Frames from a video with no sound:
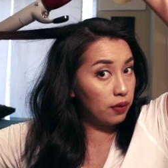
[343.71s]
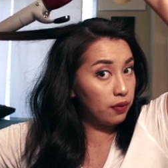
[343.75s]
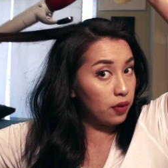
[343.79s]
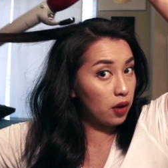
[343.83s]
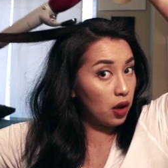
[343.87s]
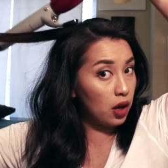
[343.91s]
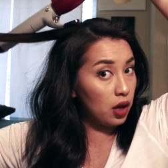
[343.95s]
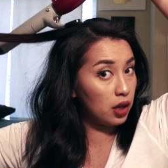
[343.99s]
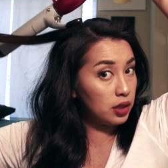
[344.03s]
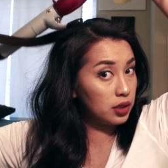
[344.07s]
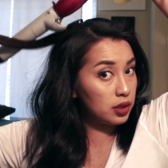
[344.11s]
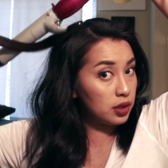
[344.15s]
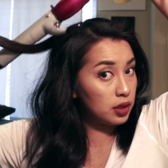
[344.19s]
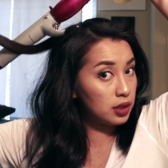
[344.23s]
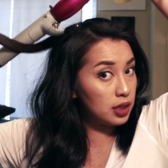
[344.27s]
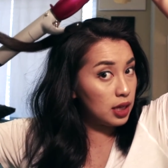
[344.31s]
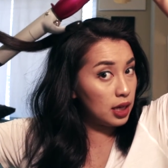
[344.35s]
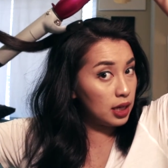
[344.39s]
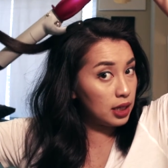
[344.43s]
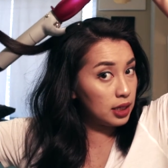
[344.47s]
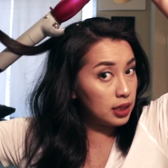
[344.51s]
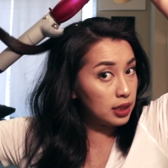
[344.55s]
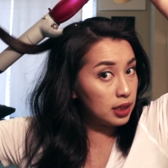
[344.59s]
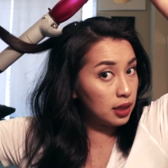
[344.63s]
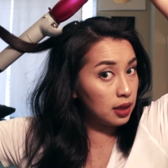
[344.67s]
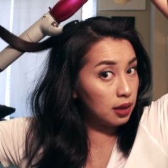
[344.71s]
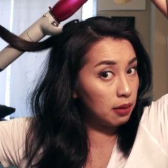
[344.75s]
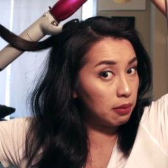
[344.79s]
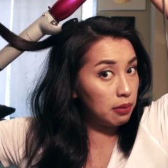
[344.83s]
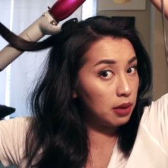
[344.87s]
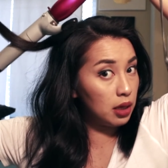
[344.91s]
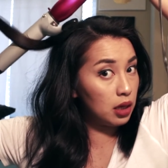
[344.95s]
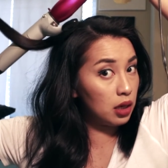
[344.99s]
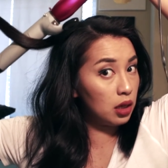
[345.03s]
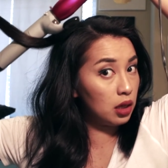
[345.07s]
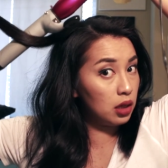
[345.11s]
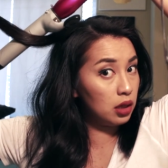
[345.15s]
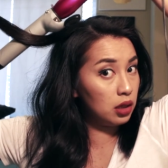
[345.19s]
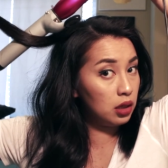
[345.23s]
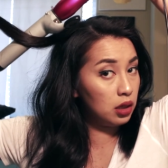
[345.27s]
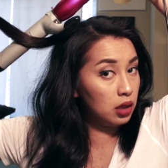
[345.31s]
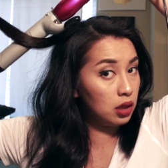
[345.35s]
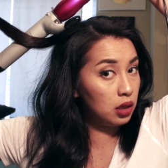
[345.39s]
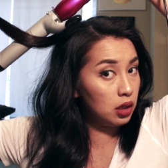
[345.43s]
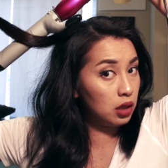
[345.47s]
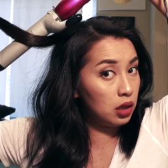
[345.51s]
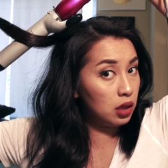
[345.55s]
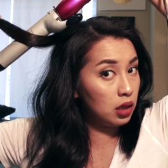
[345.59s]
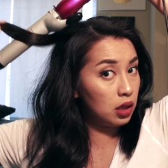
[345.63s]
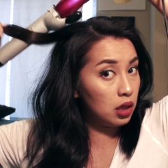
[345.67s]
fall. So take it down the middle,
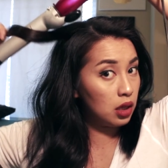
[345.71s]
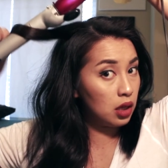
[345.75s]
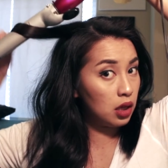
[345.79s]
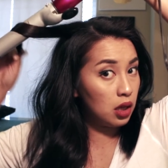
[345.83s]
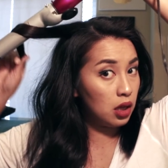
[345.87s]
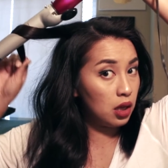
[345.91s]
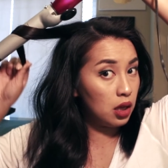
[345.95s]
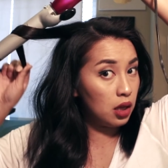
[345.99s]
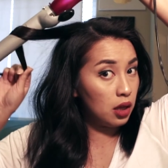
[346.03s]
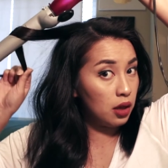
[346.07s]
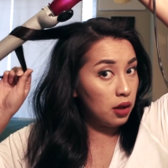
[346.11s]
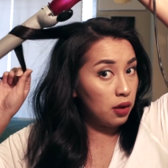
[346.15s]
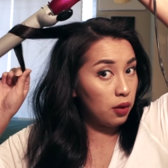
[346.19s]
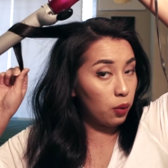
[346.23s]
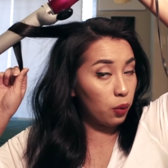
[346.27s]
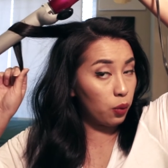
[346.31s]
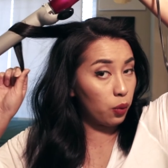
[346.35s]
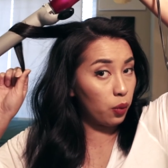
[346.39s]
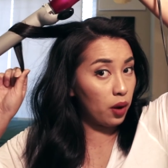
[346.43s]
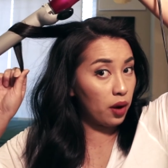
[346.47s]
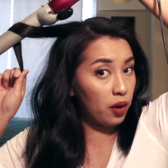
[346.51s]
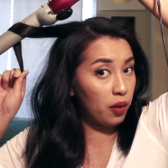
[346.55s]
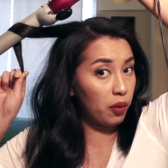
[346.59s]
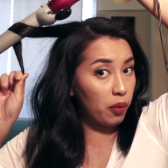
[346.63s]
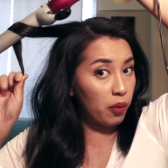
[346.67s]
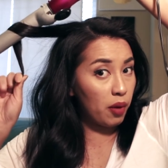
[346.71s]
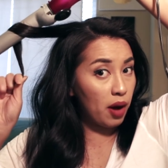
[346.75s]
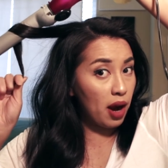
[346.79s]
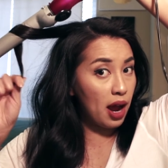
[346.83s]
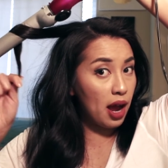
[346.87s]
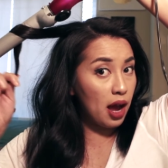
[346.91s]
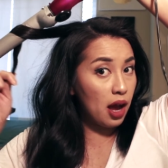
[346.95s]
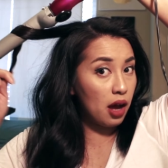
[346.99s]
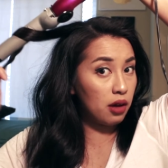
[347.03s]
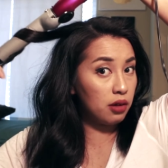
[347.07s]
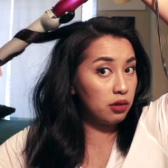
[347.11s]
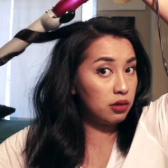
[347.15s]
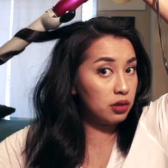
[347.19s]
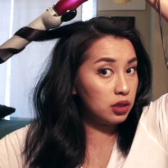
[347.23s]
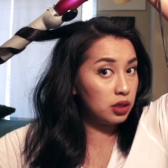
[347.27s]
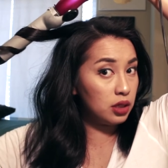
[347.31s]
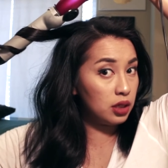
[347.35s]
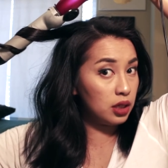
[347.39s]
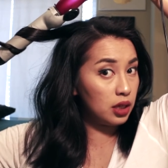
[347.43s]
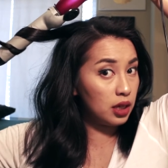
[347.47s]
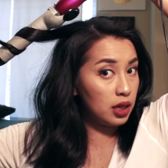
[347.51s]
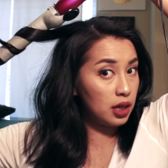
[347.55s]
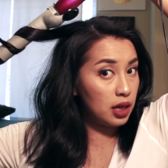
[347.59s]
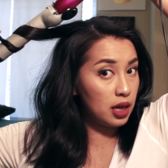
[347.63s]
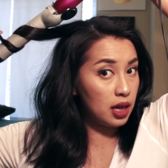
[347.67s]
1.5 rounds.
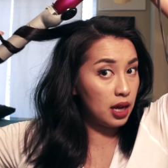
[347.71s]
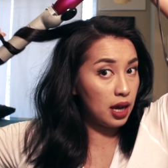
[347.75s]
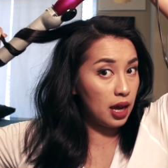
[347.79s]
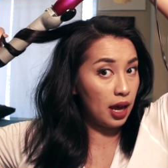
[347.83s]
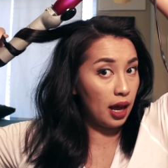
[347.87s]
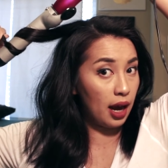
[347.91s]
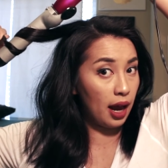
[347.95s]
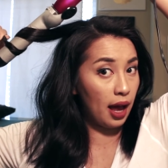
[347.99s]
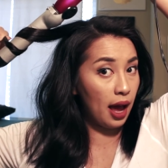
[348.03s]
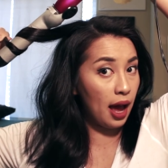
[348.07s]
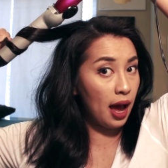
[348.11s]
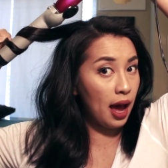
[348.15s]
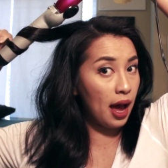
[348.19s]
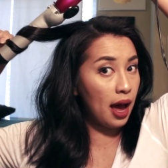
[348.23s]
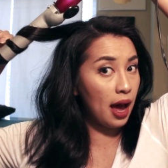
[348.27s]
I'm